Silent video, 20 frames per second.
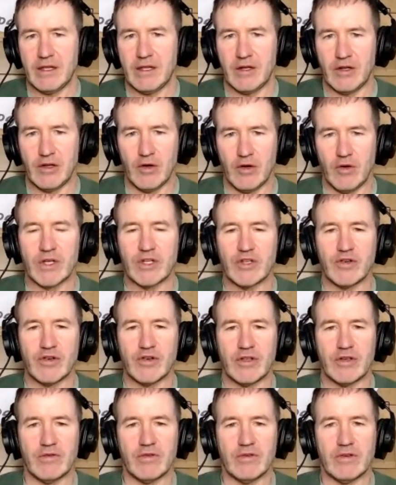you know what you're
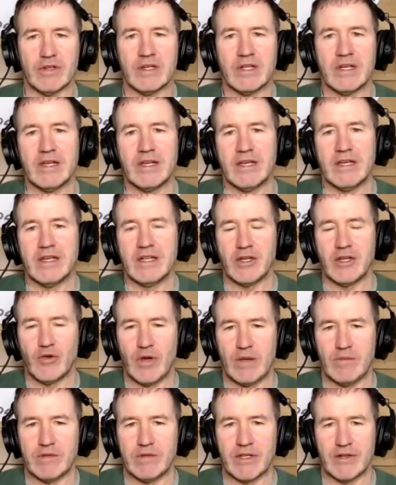doing,
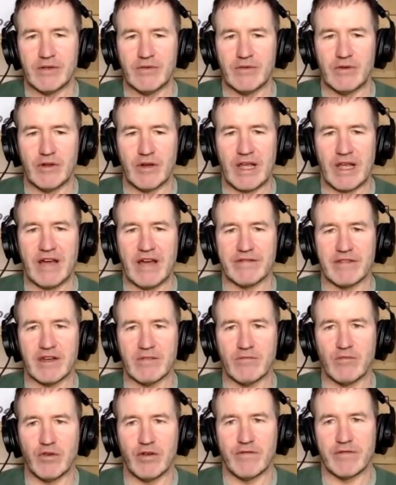you're able to look
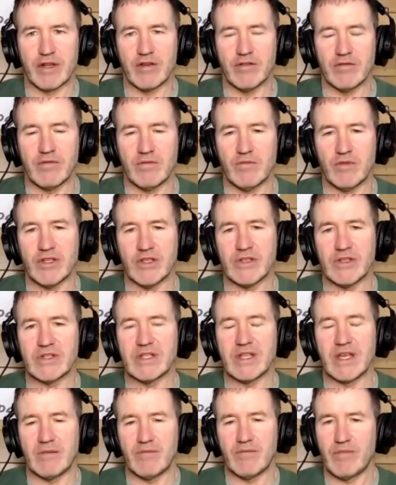after them over the coming months,
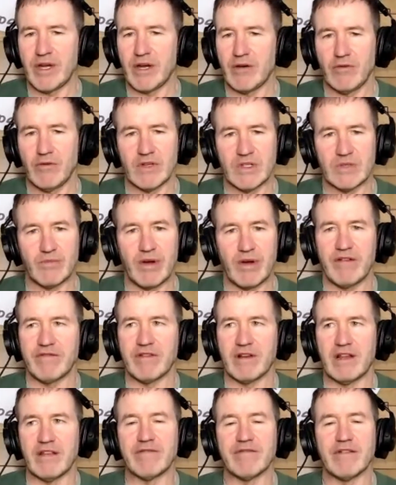then bare root is
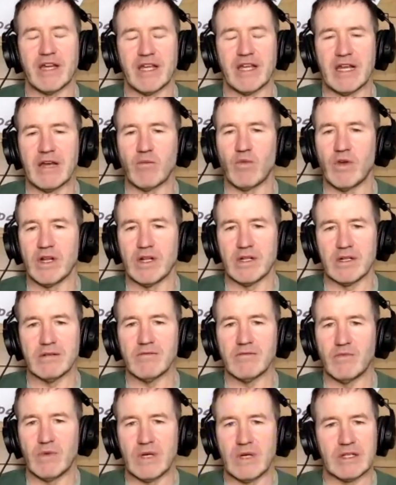perfectly fine and
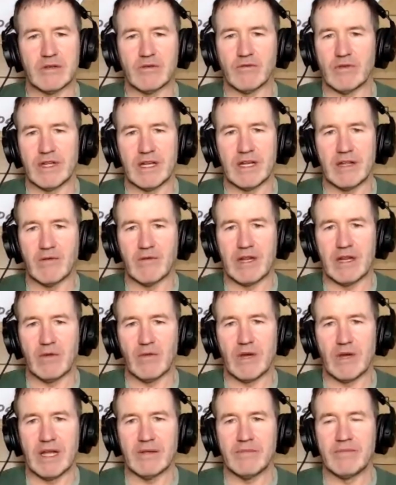will do really,
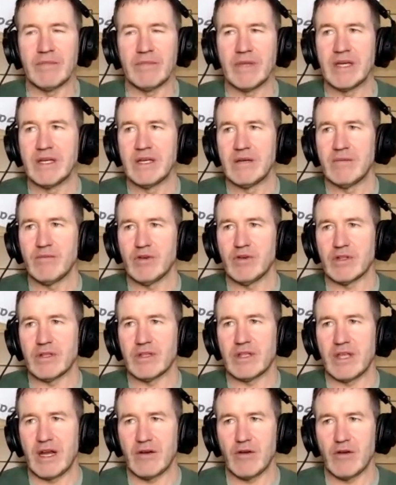really well.
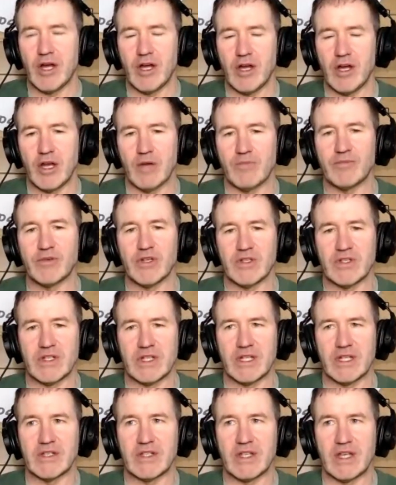But they're all options
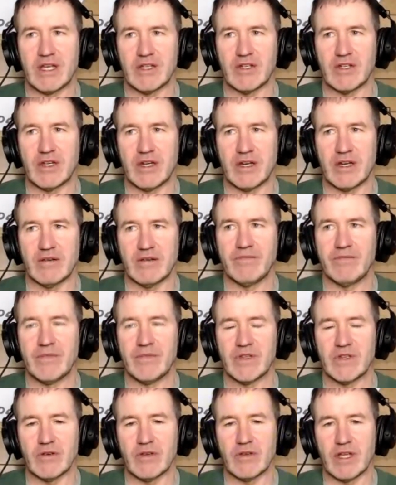at this stage of the year.
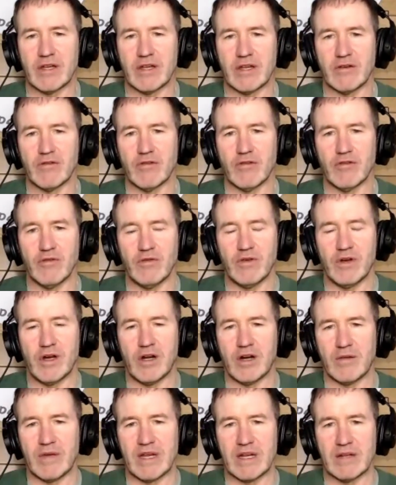So you can grow
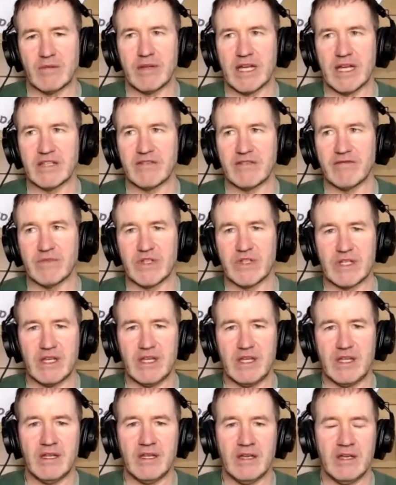ornamental plants from
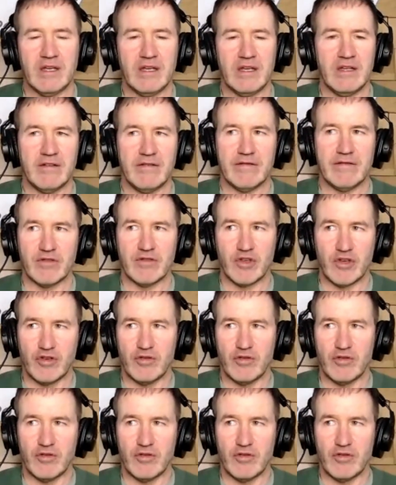seed, from